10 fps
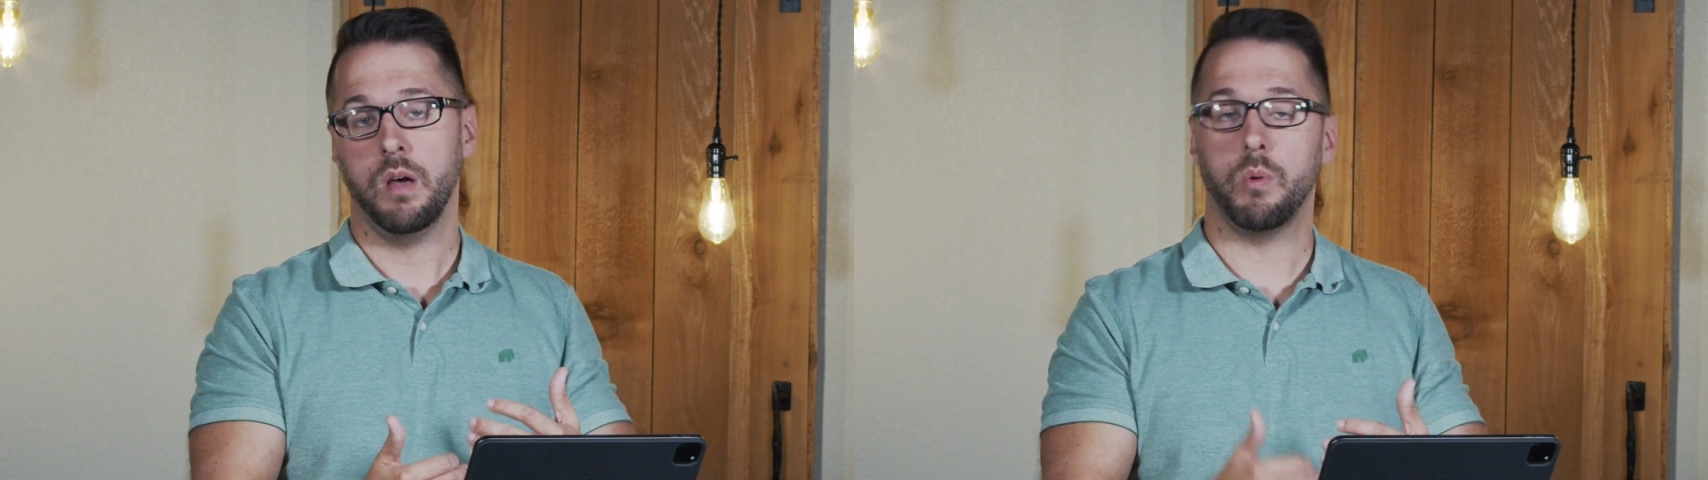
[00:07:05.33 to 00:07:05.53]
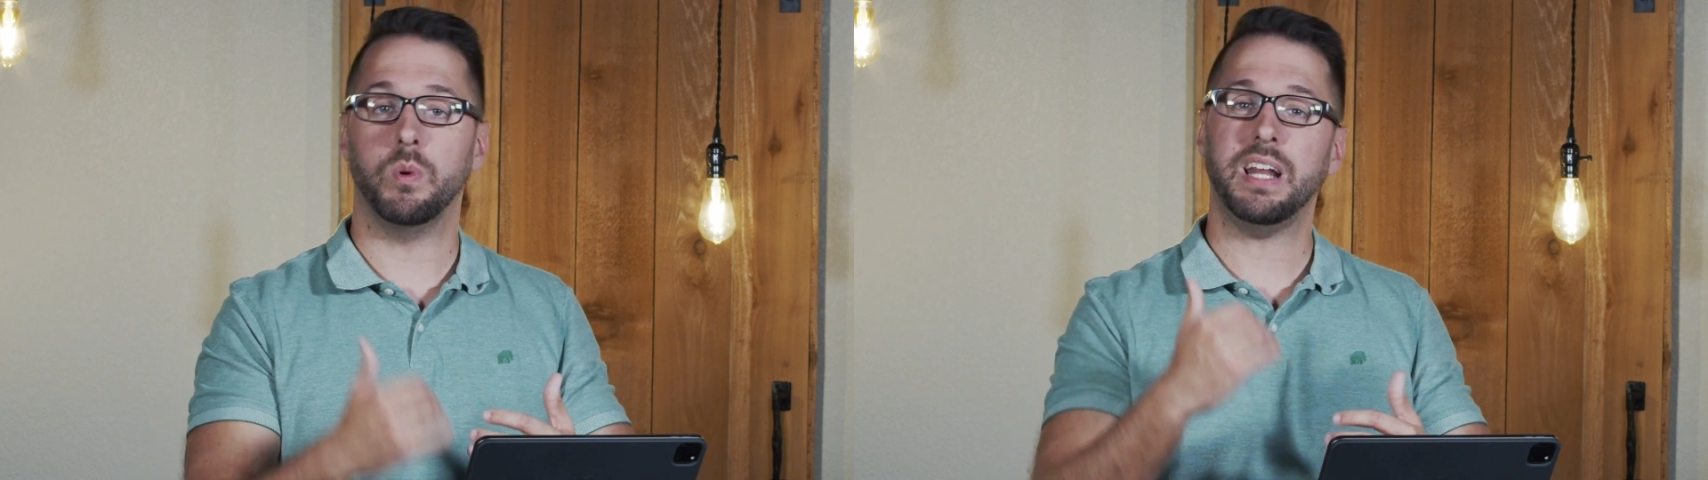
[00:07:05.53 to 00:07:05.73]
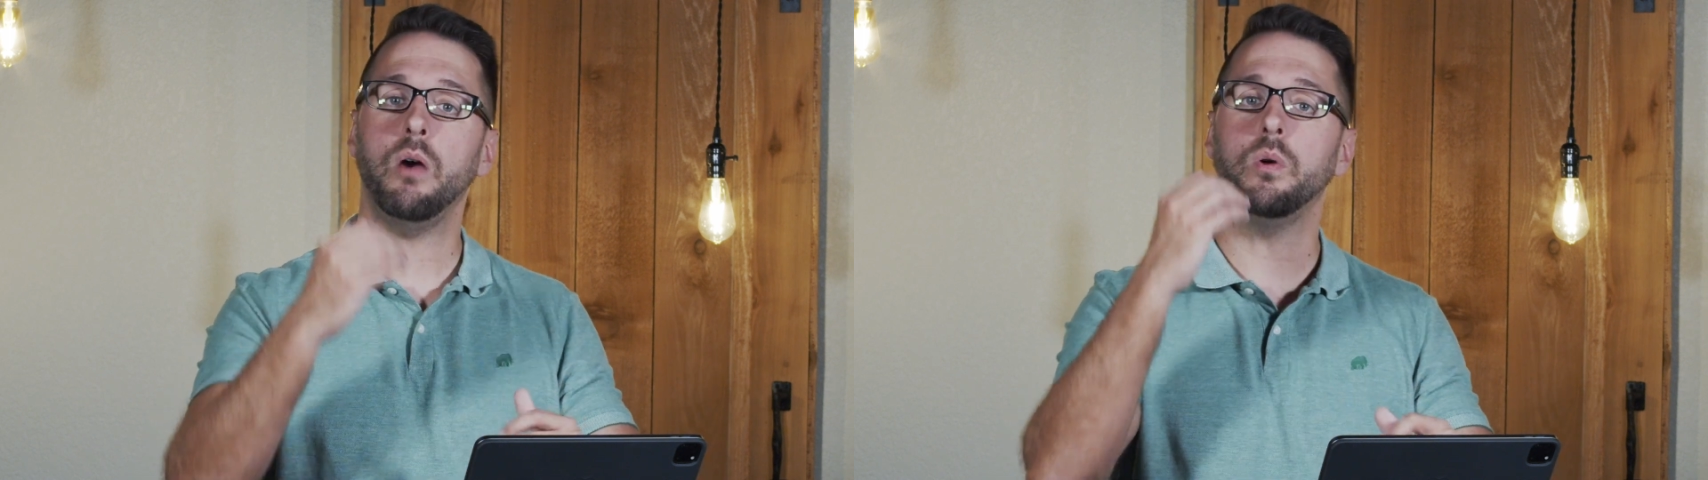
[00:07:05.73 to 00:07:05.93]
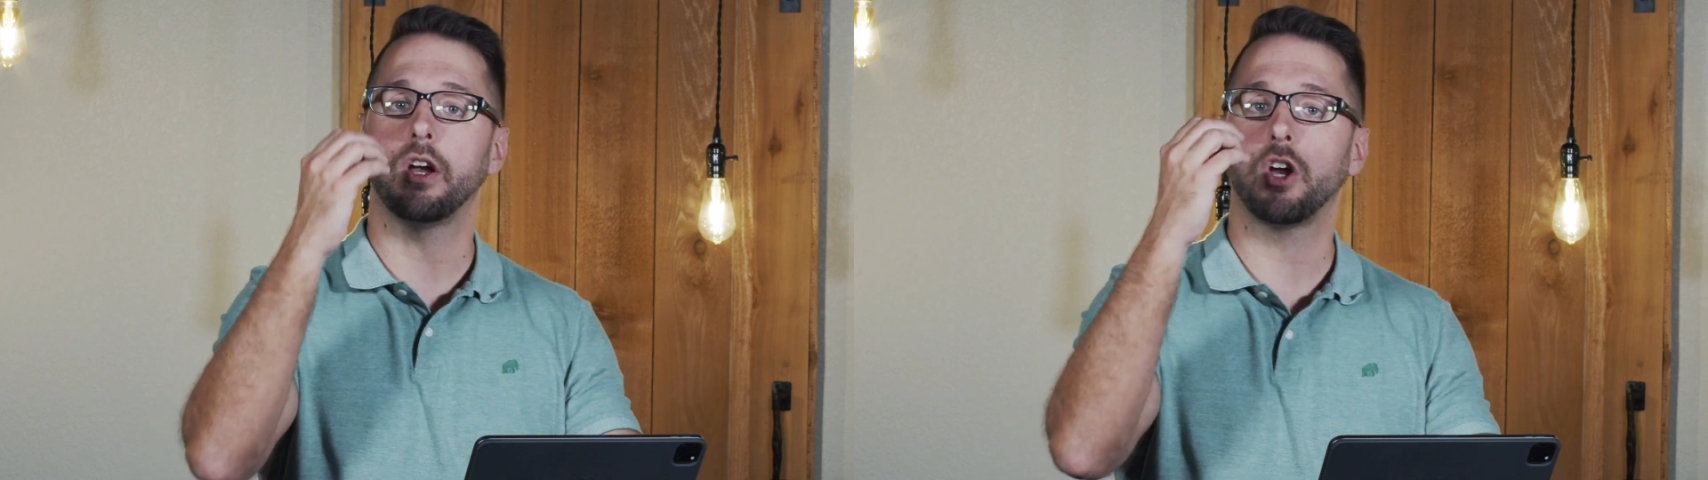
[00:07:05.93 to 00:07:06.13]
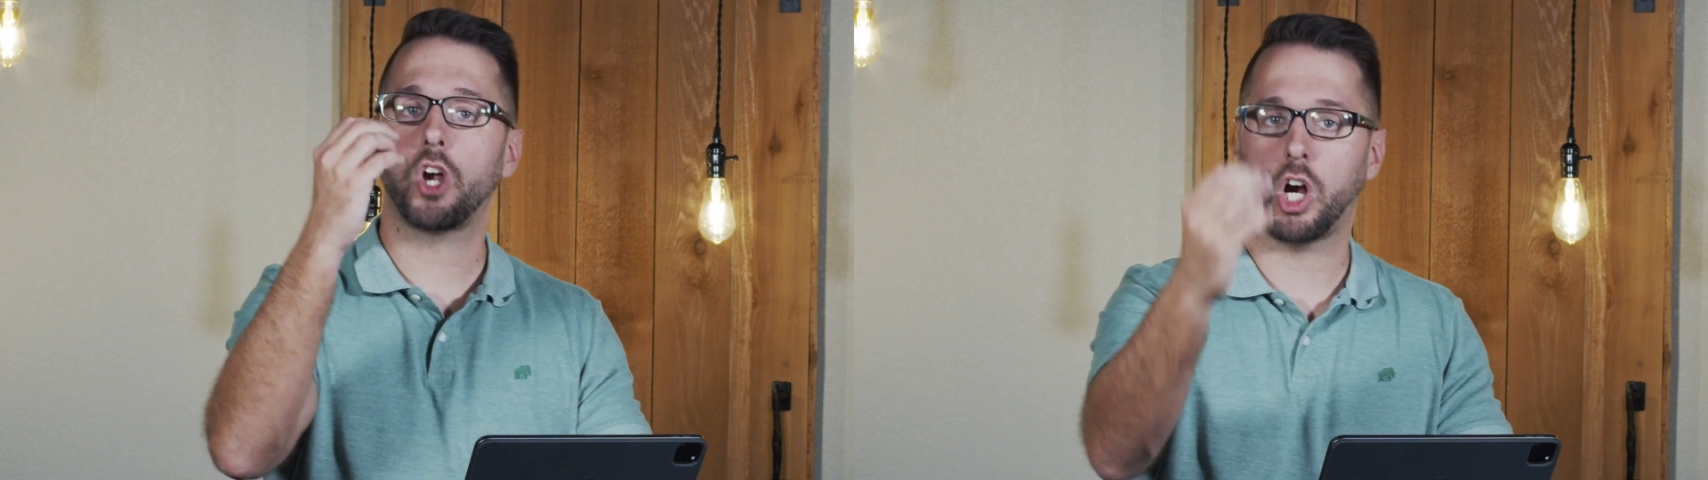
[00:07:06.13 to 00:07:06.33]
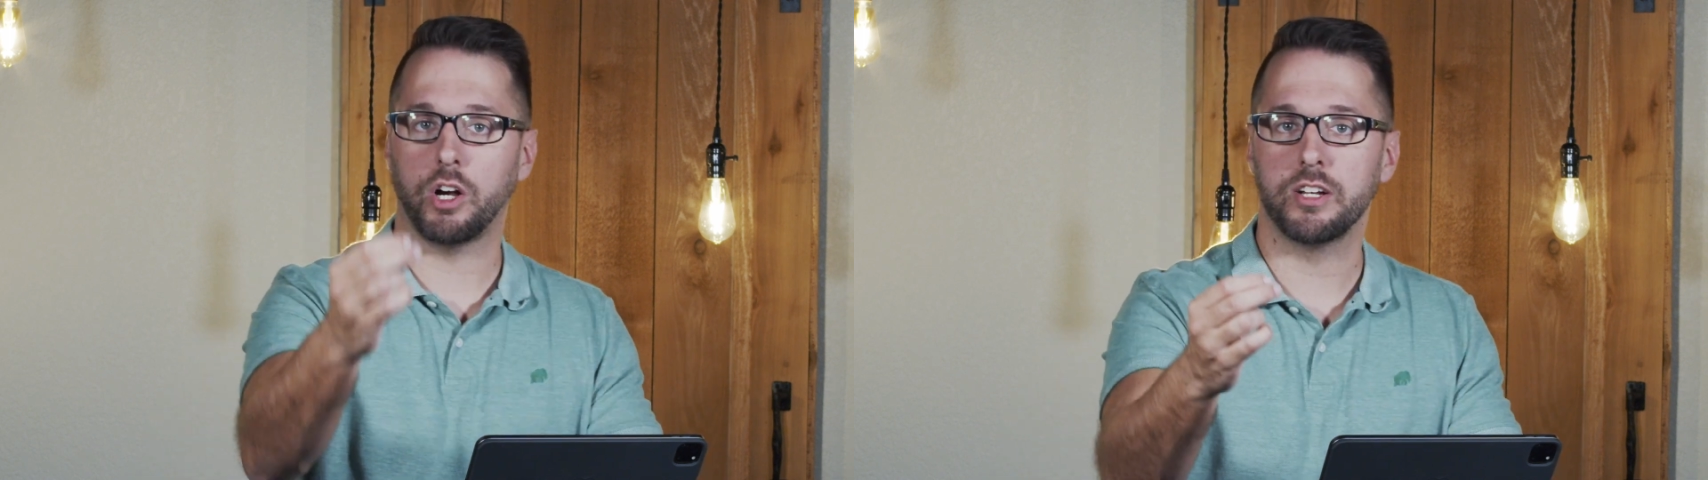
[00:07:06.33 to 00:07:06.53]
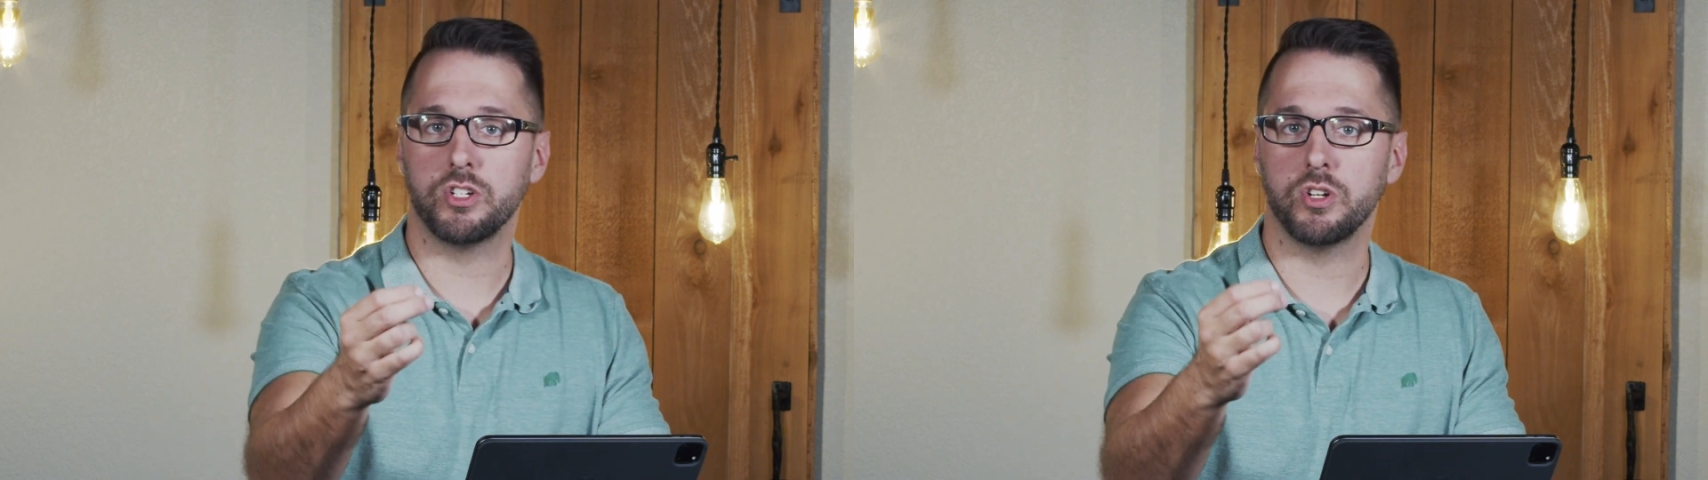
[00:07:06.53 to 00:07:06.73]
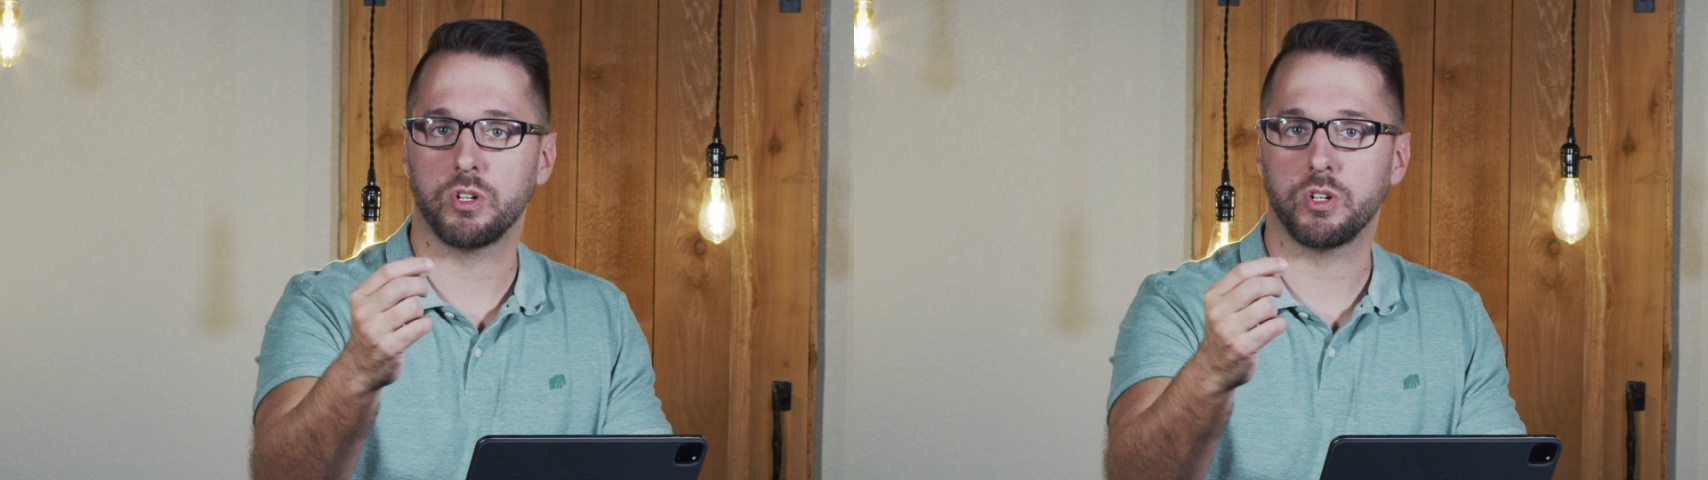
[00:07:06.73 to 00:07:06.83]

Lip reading: But what I want to encourage you